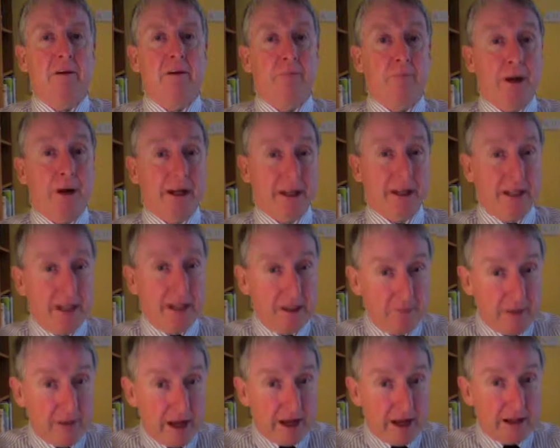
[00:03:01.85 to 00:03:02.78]
by
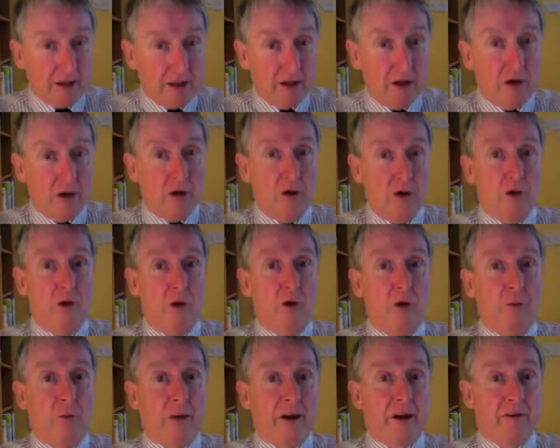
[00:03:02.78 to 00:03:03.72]
email
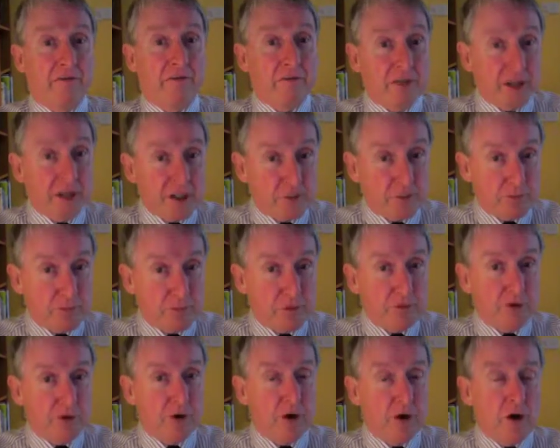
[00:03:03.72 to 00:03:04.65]
or by
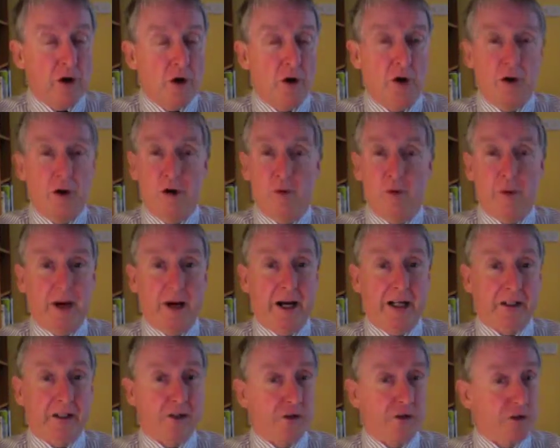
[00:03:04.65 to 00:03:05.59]
Facebook or
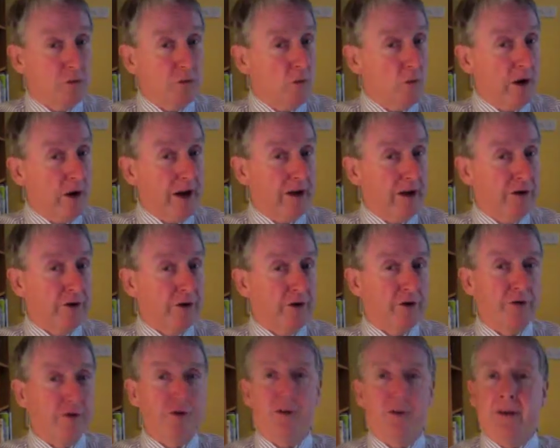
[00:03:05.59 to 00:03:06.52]
by some way
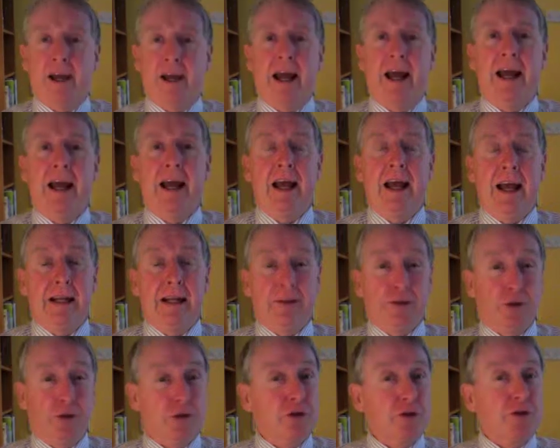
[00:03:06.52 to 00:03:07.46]
or another, and
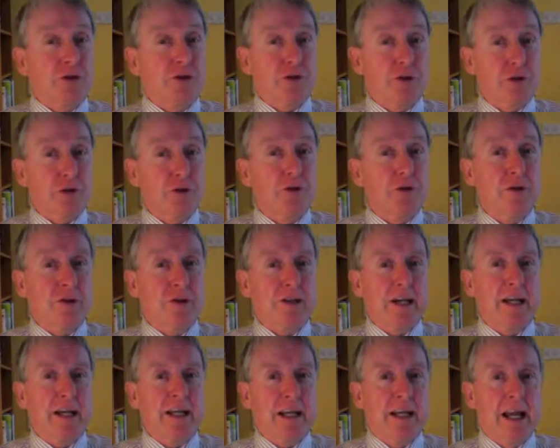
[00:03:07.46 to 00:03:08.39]
just as soon as
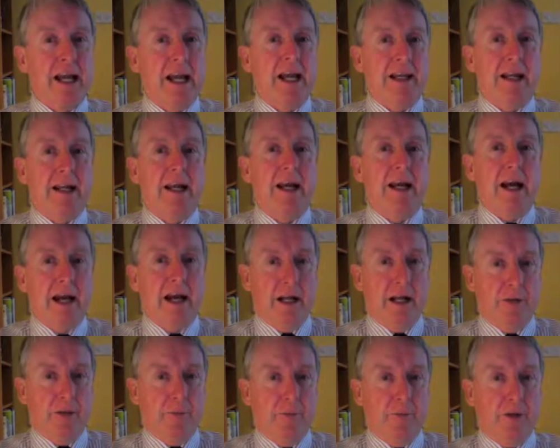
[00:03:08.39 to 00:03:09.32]
I can,
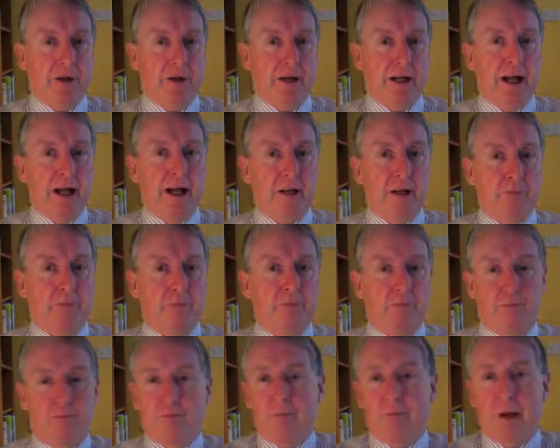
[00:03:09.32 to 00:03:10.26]
I'll put it
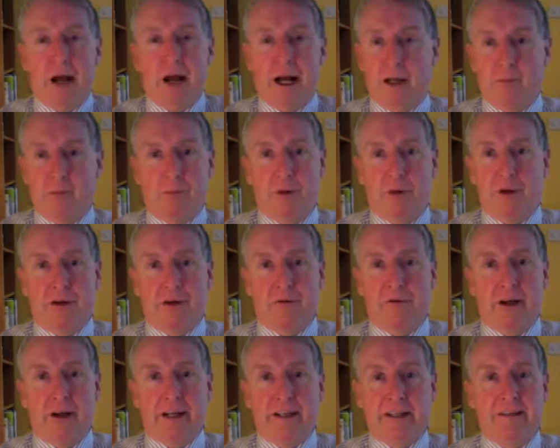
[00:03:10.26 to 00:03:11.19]

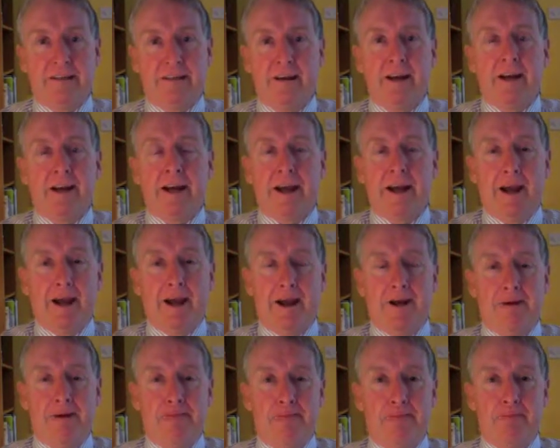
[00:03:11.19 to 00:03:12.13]
right.
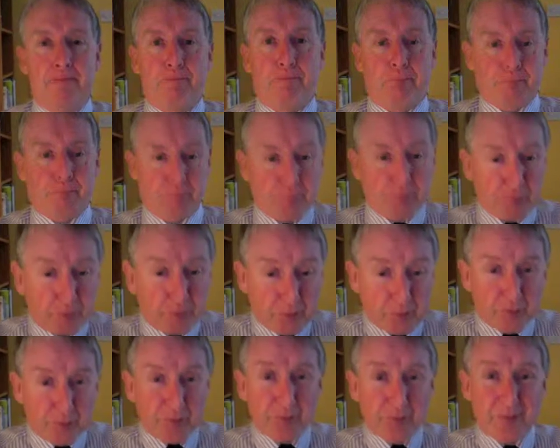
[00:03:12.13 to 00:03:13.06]

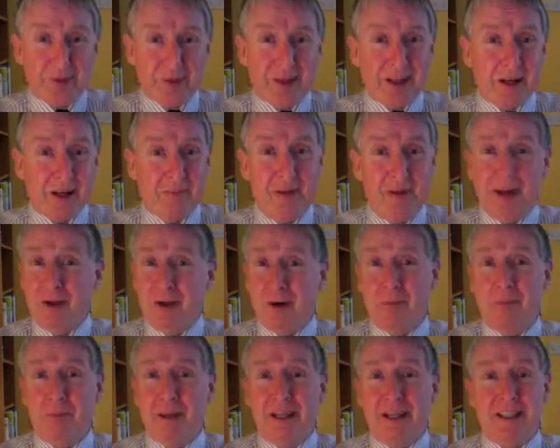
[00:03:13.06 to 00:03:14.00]
That might
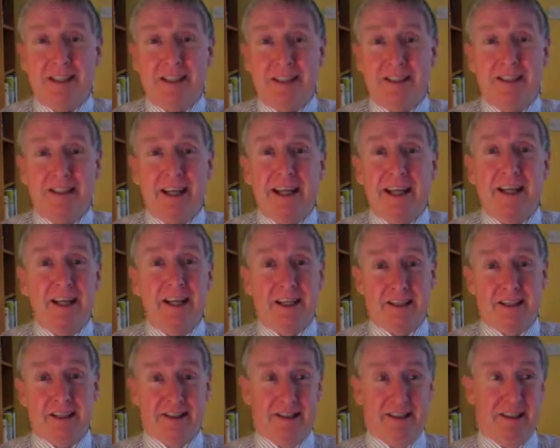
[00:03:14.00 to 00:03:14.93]
not be
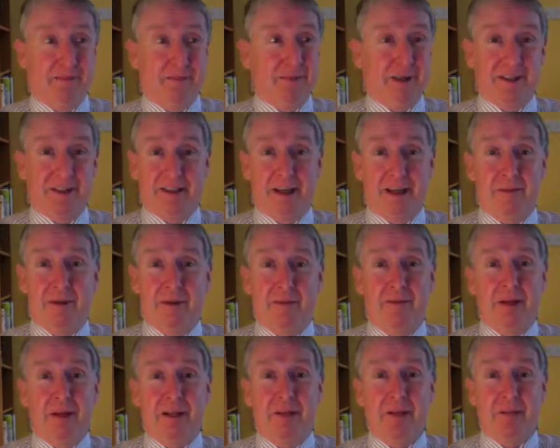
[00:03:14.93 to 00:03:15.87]
instantaneously because I might
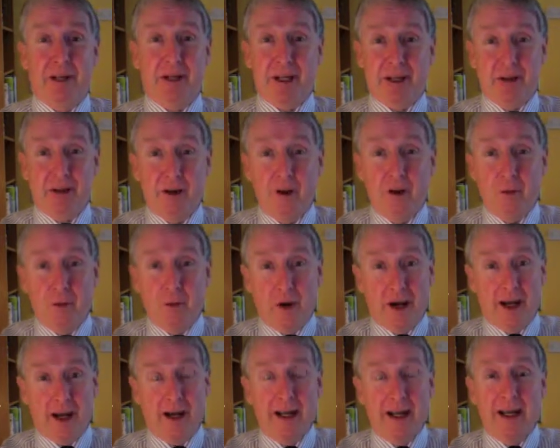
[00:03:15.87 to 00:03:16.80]
be in the middle of nowhere.